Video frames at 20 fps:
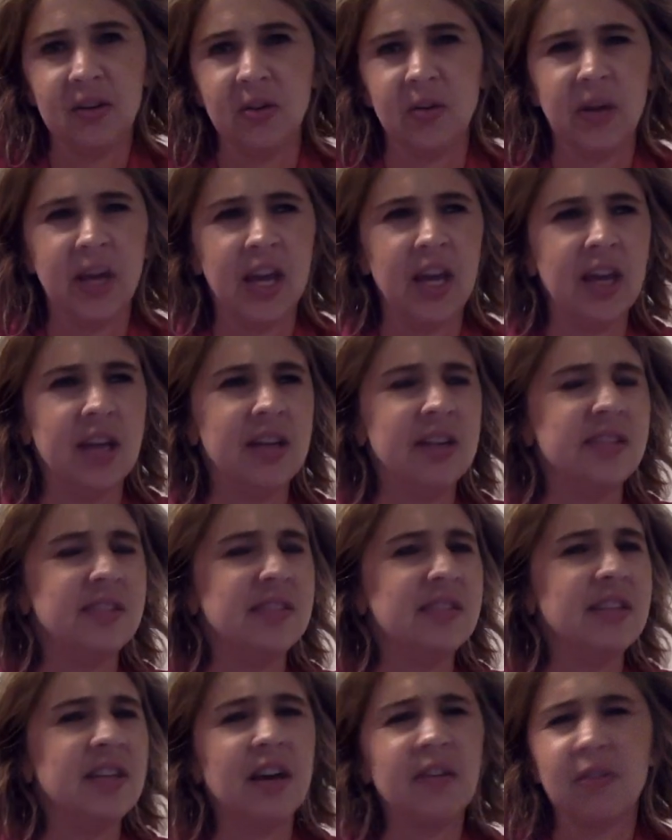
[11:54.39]
Okay, it is
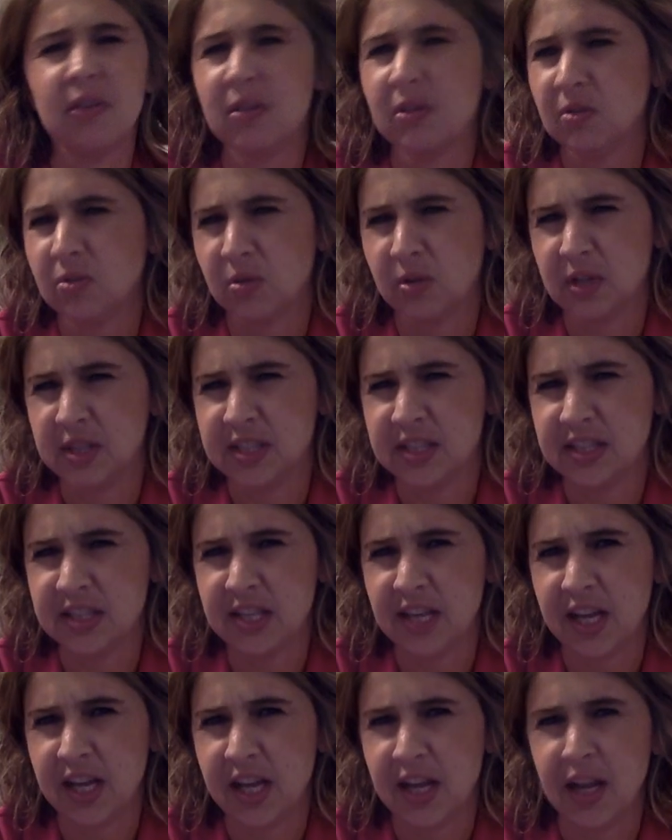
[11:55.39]
never the Lord's
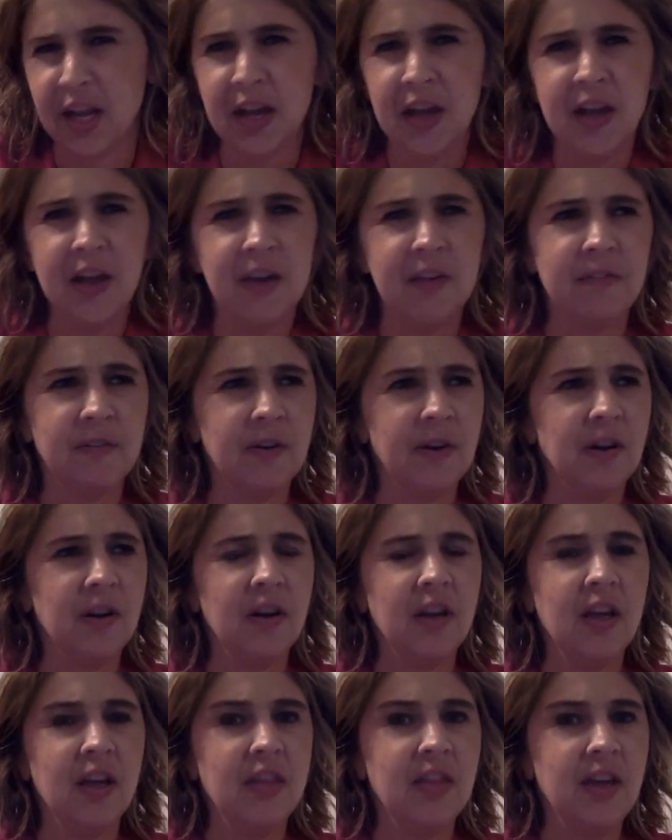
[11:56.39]
intent
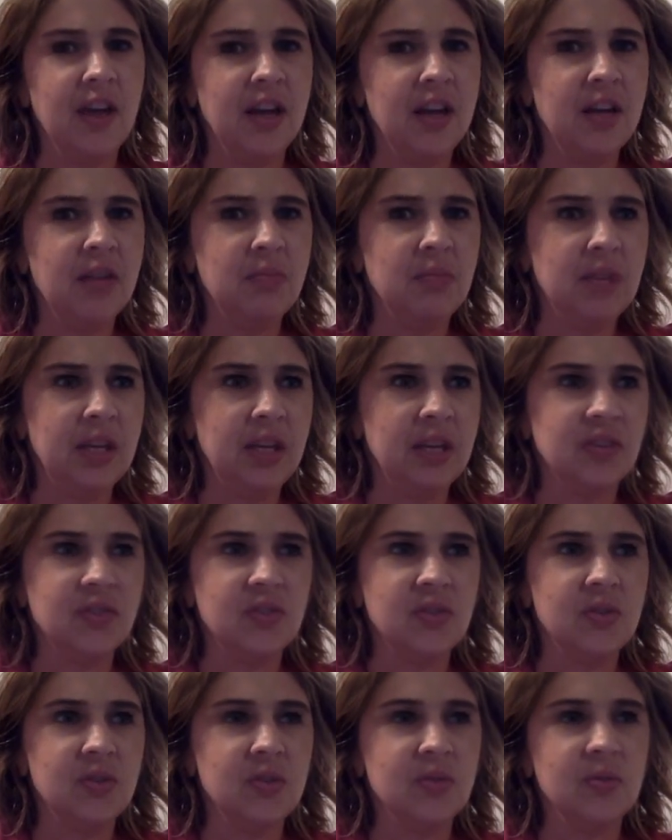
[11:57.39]
for the enemy
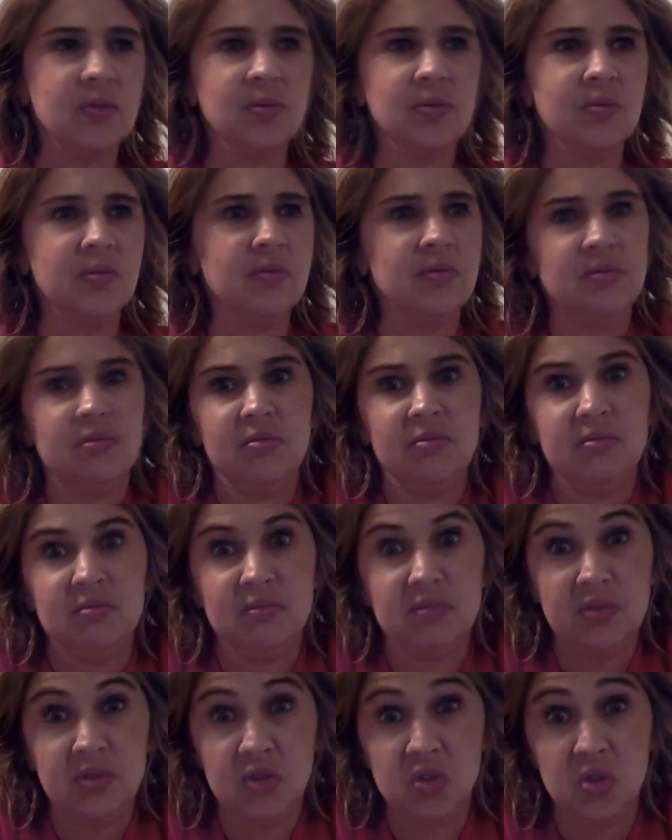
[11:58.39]
to
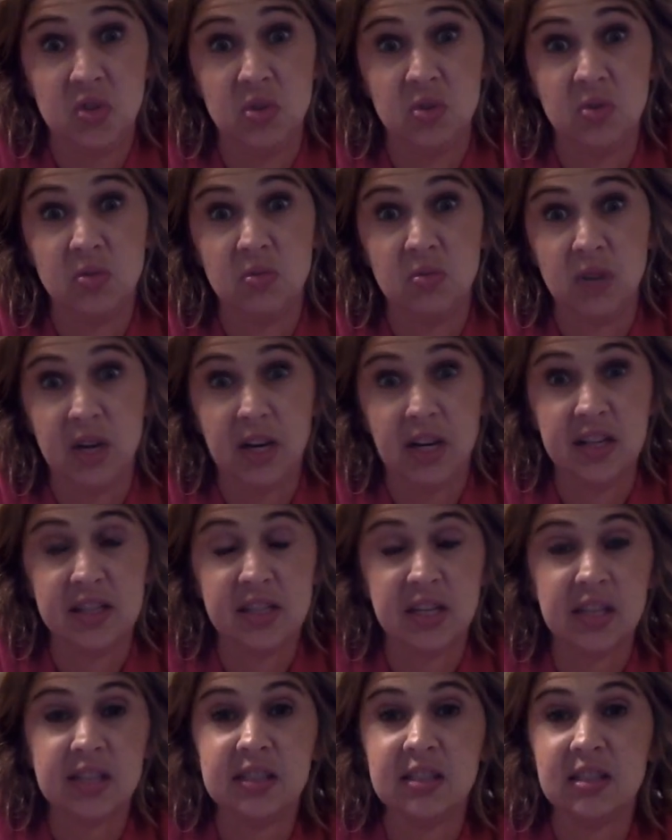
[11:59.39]
do what he does